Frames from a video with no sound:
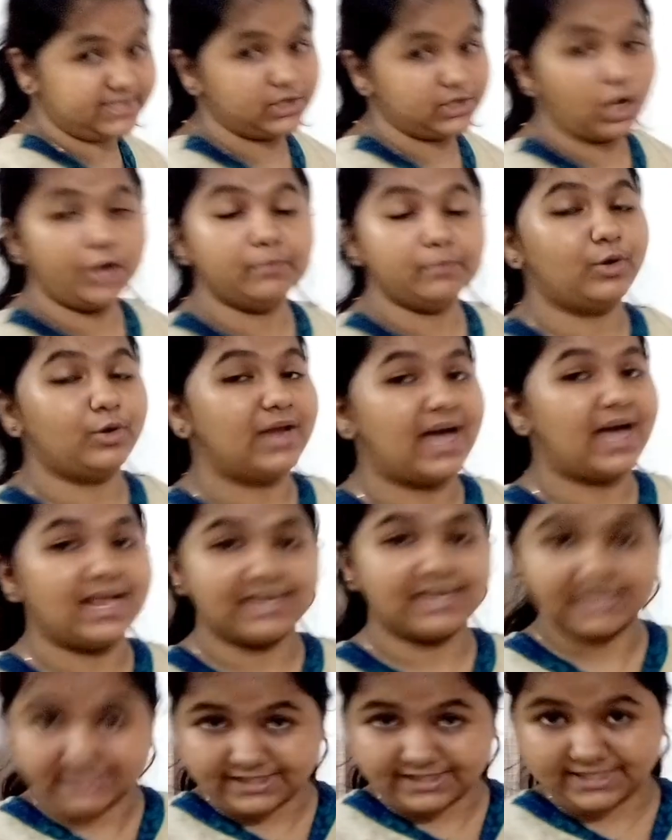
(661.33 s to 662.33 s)
not
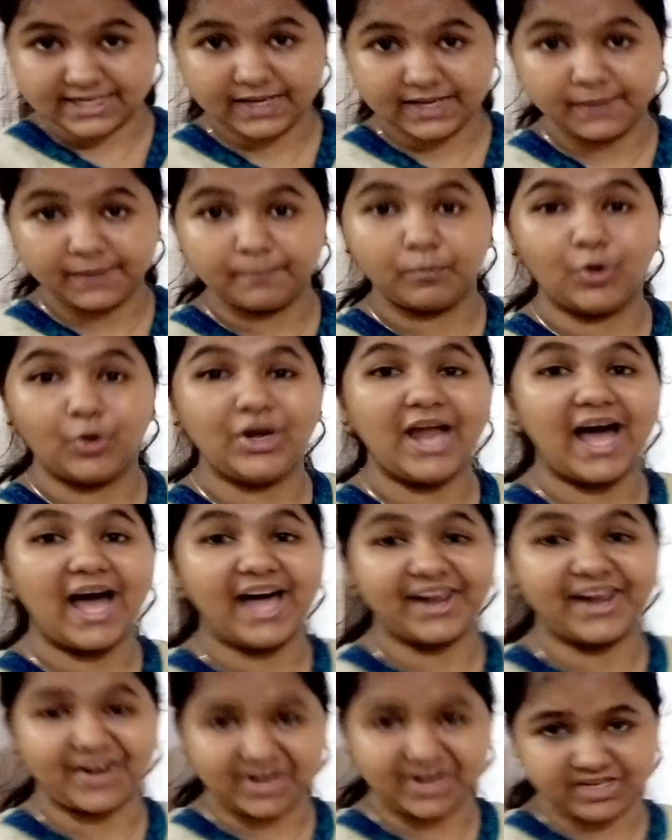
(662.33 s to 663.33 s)
molality,
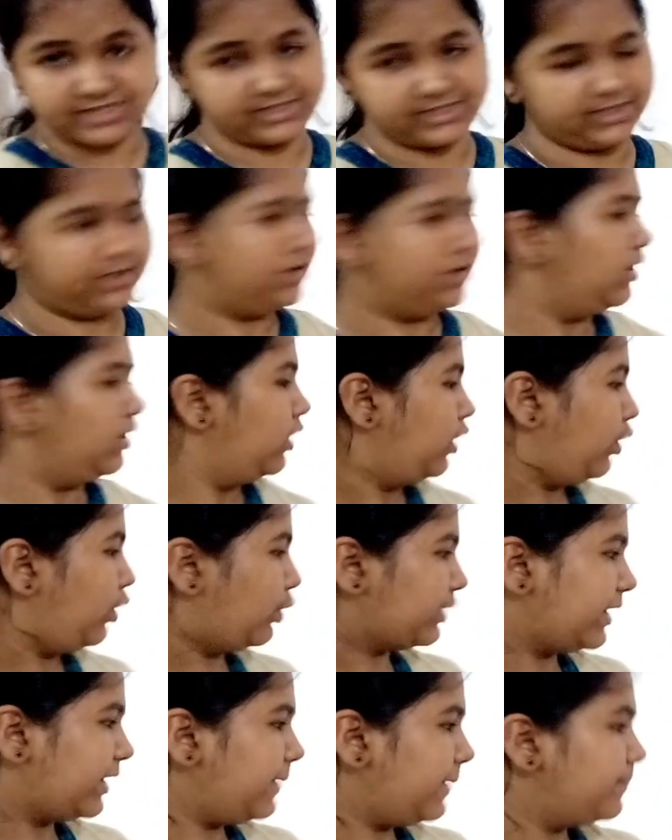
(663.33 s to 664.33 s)
molarity.
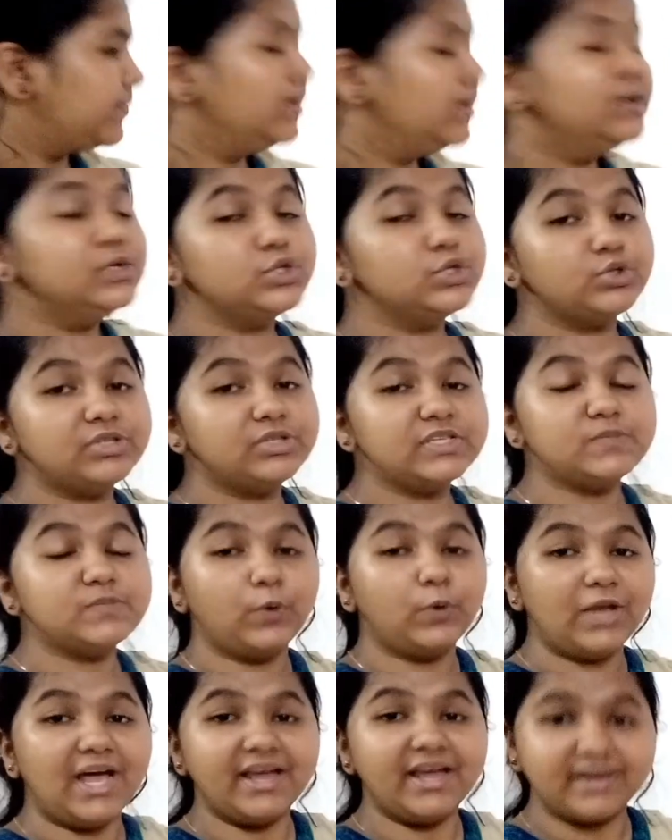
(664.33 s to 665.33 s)
Okay. So this
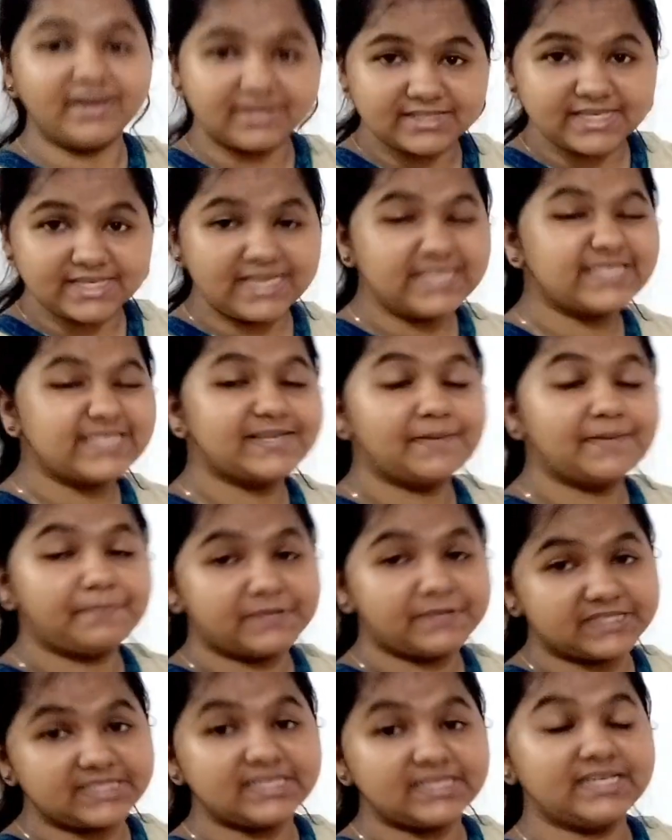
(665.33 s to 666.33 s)
molarity is
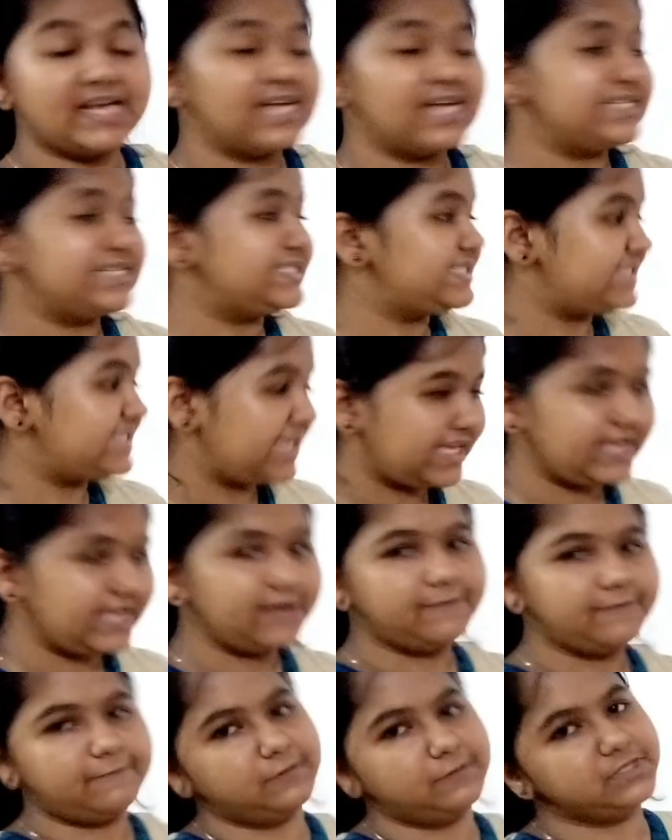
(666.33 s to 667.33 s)
represented as C
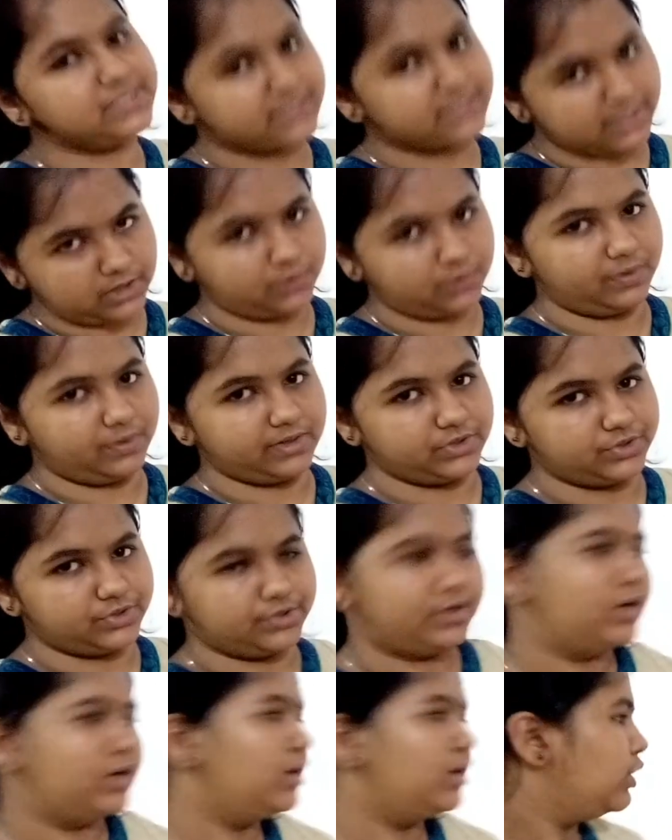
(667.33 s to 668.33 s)
for this equation.
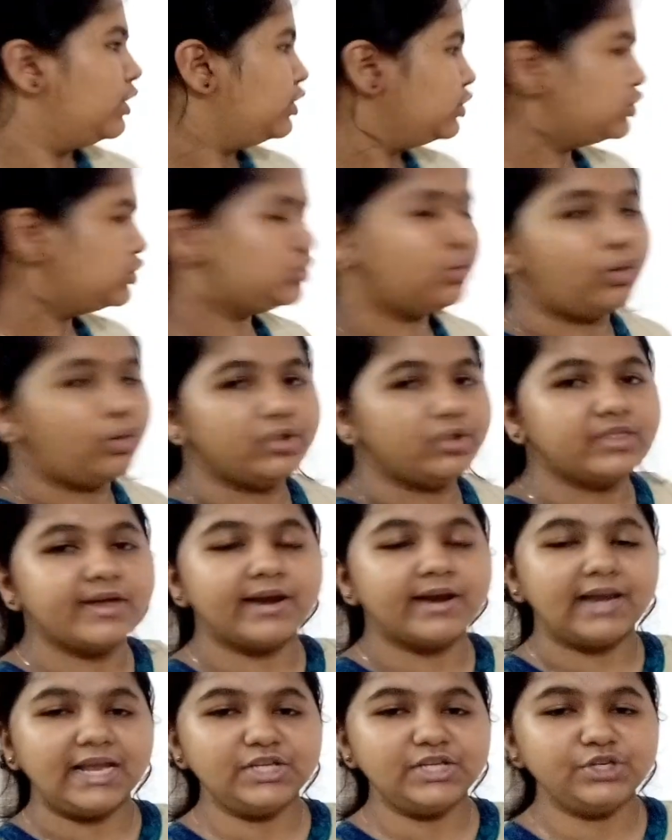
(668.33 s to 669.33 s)
So the
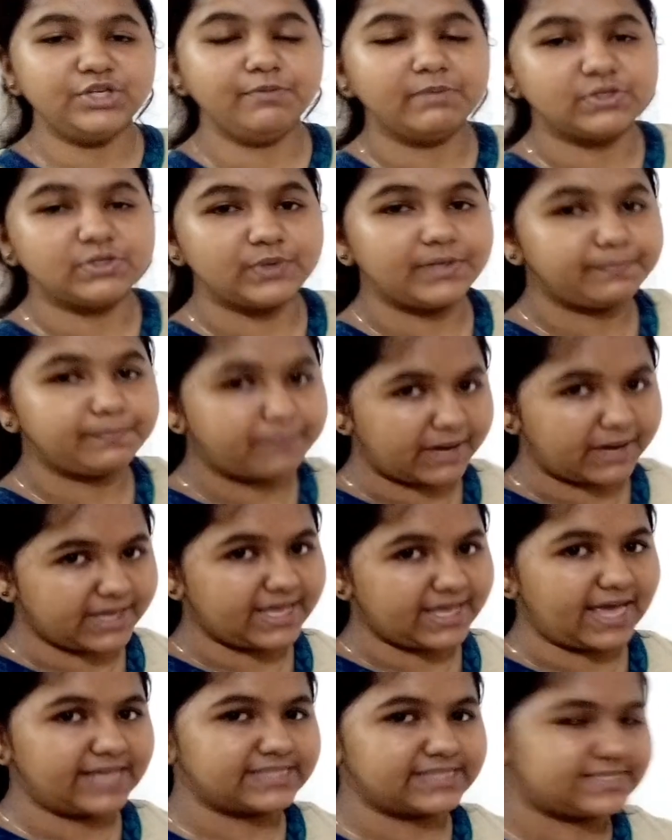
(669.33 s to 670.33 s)
relation between pi
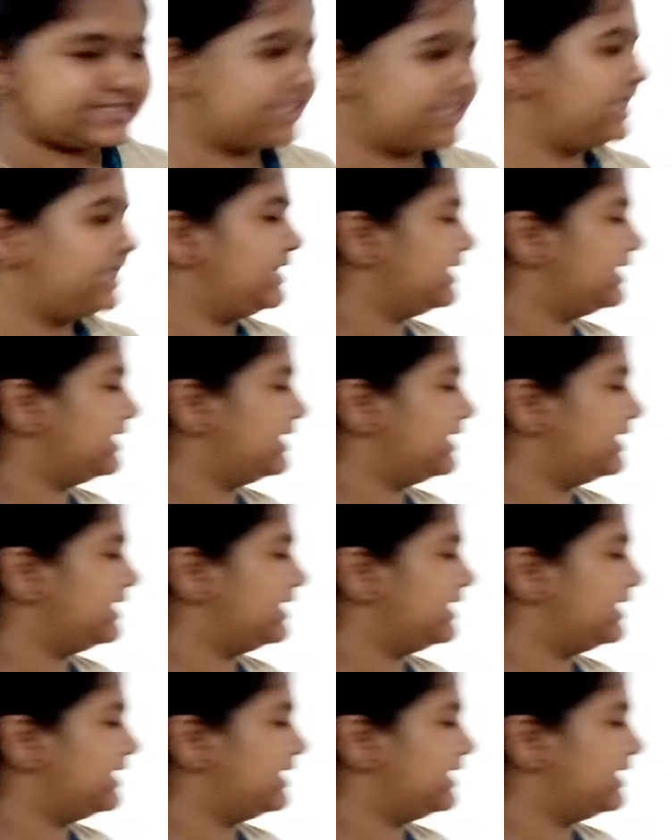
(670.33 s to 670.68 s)
and C